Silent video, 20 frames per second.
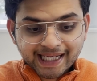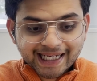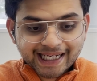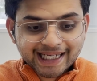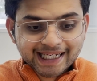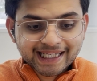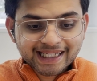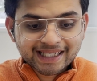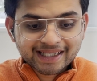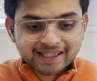
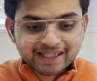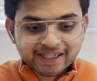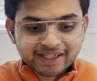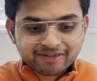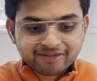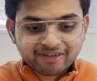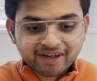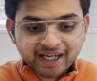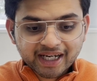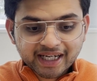Clearly
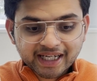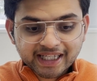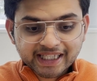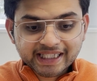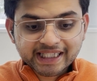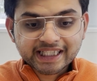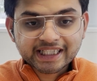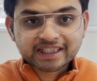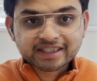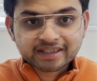define
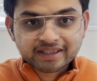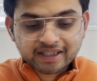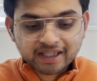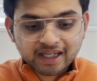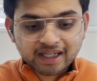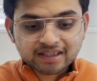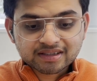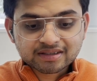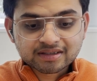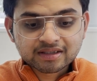each
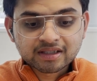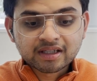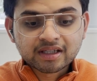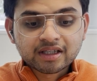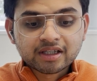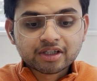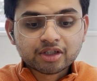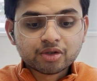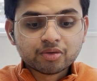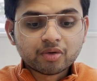task
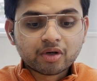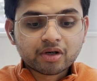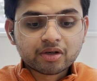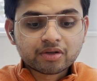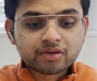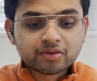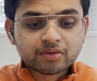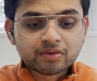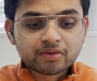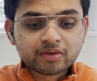you want
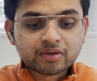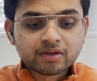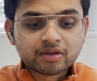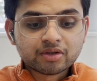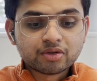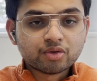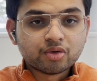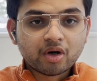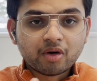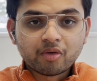to
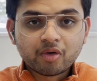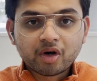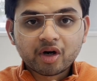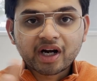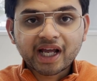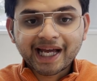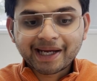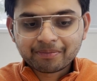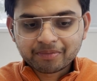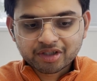avoid
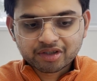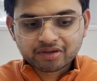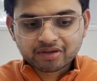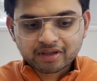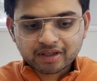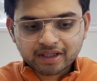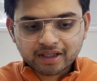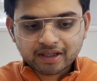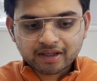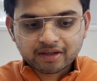
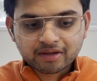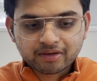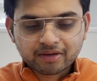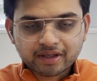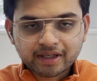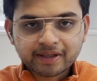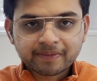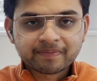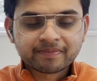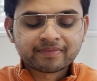ambiguity.
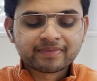Okay.